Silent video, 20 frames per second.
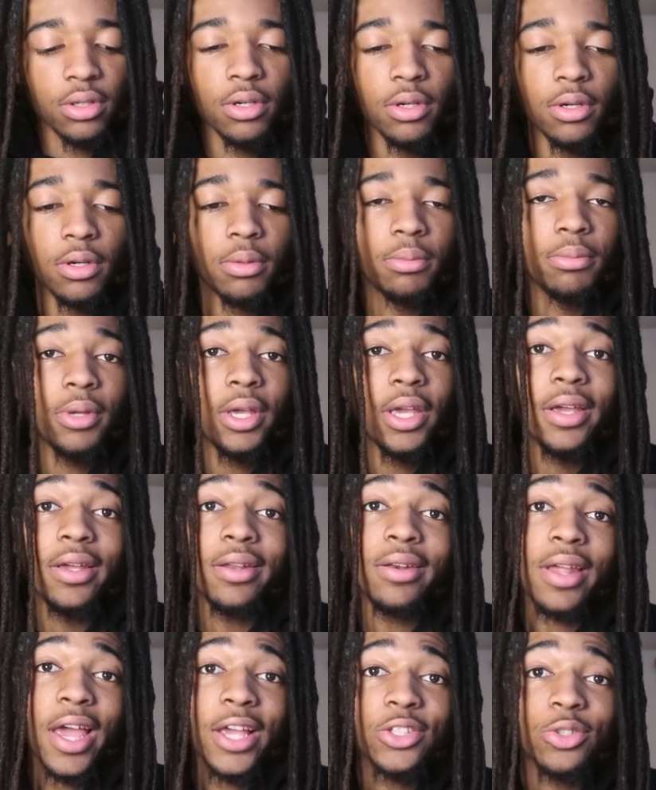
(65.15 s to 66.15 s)

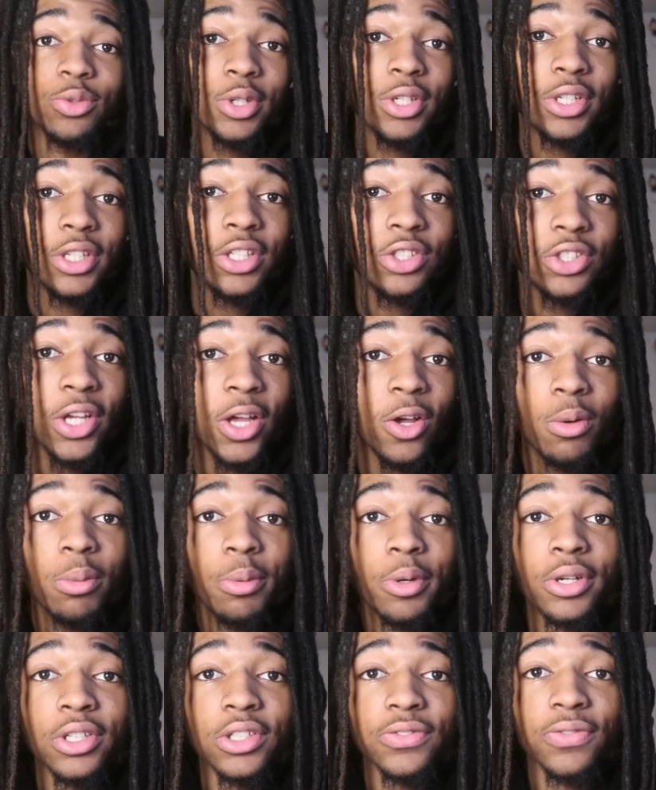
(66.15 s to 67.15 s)
And as a rookie, Chet
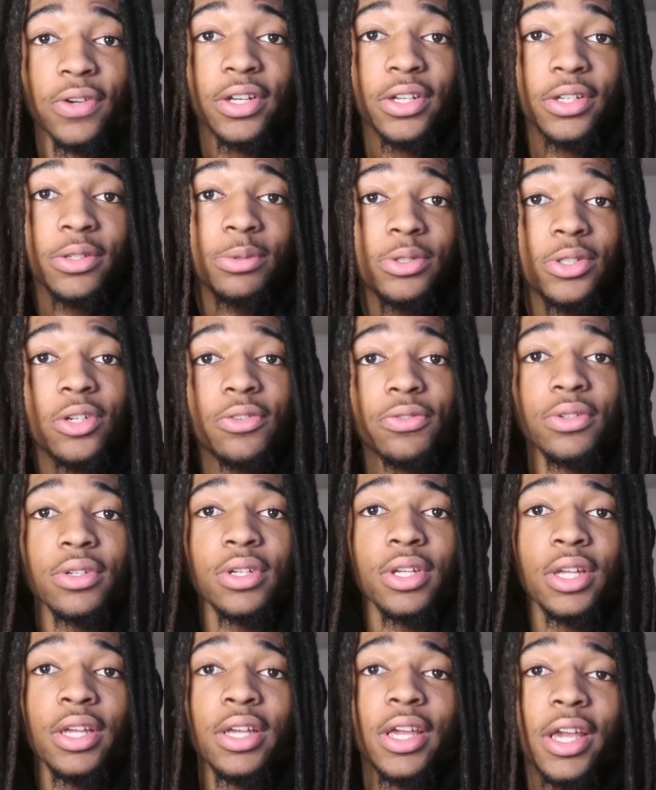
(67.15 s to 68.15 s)
Holmgren is finding himself
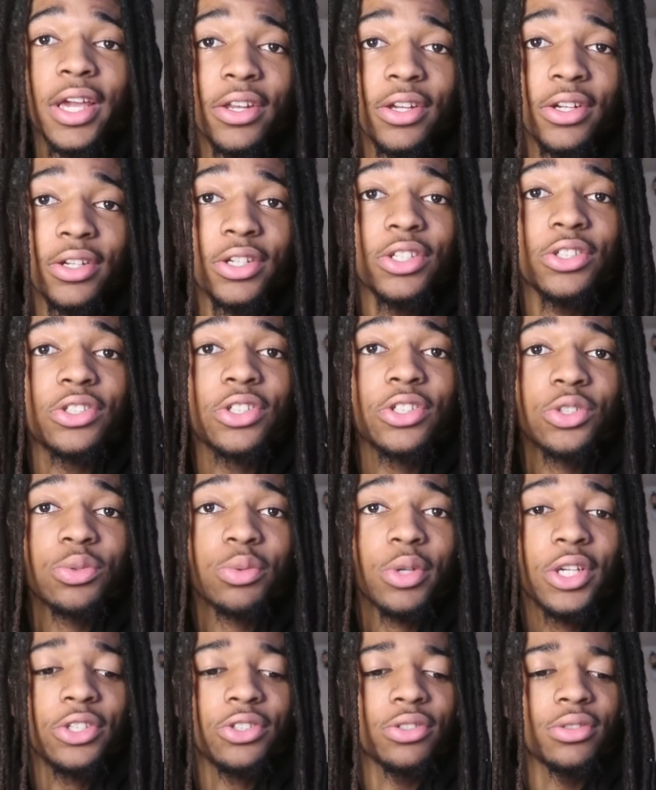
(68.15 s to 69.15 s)
in a good
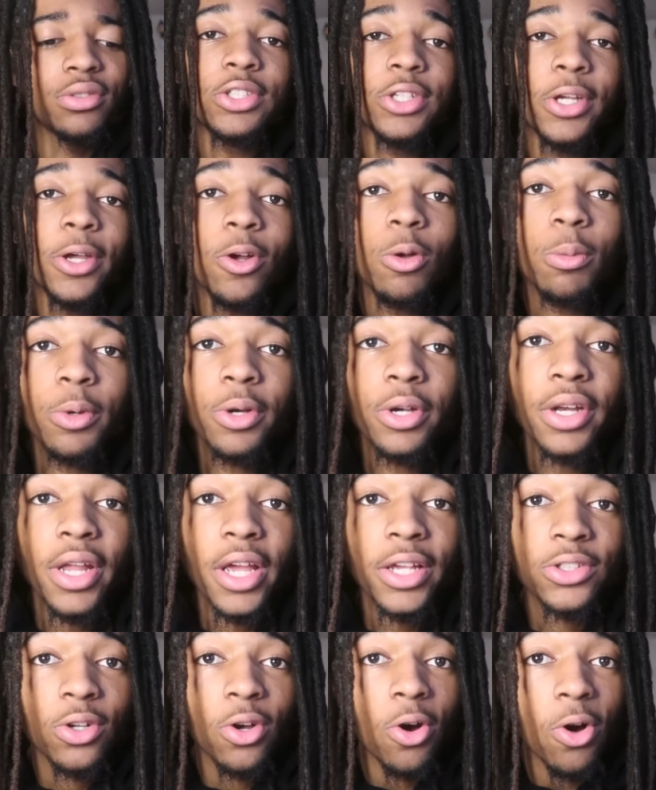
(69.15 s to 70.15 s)
situation. Chet Holmgren
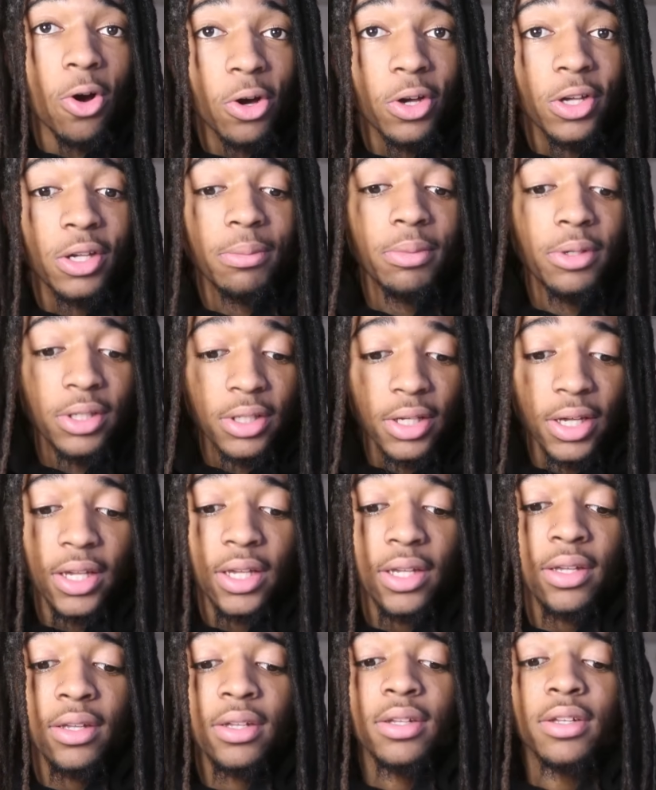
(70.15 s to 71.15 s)
has an
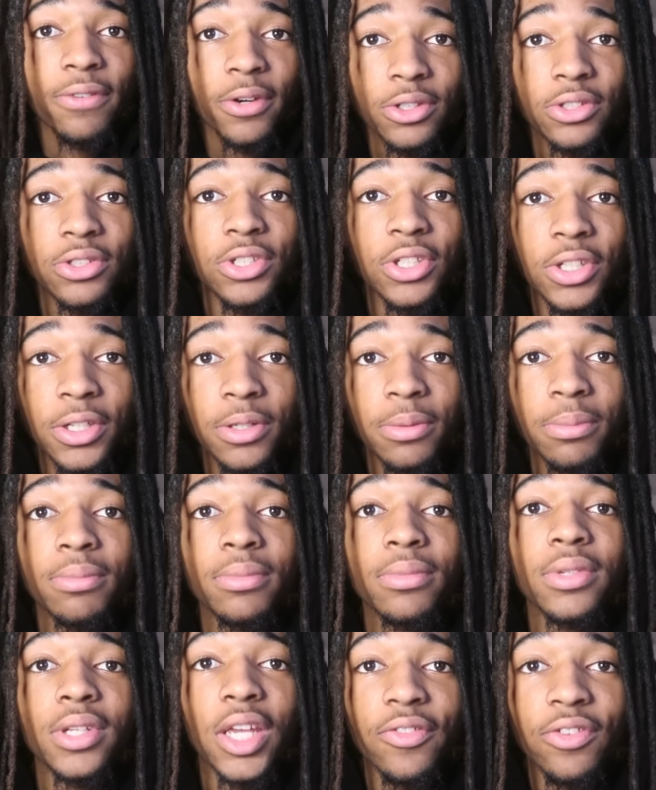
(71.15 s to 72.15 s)
all-NBA first team
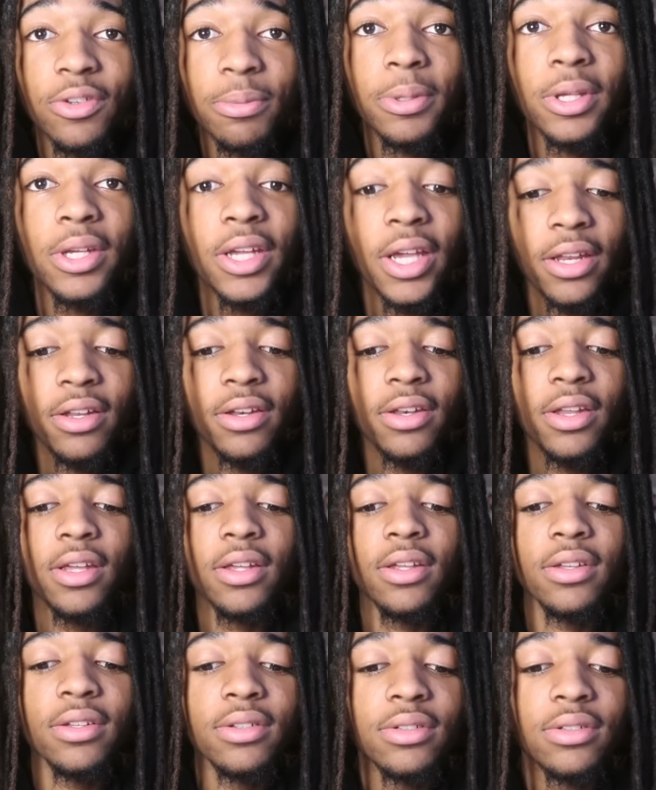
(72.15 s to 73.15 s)
MVP
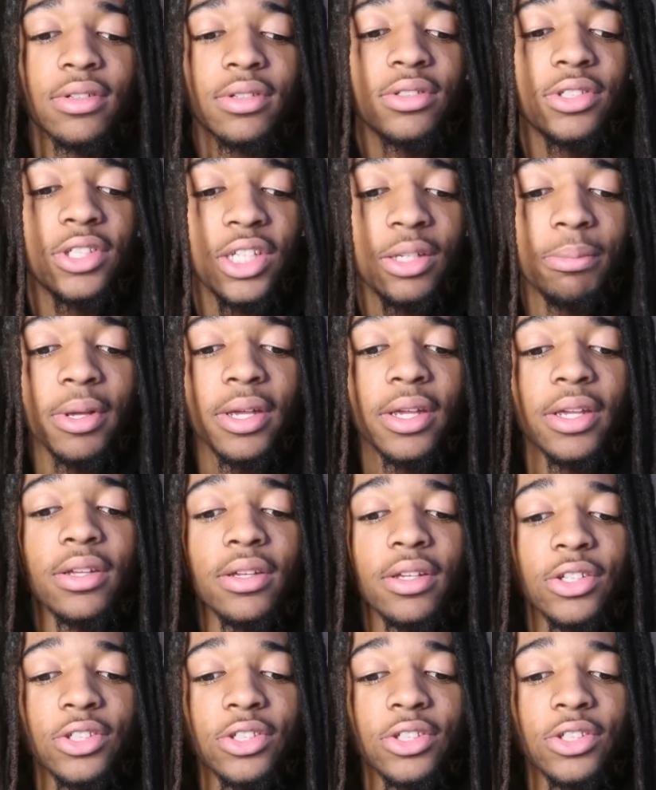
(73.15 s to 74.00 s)
candidate teammate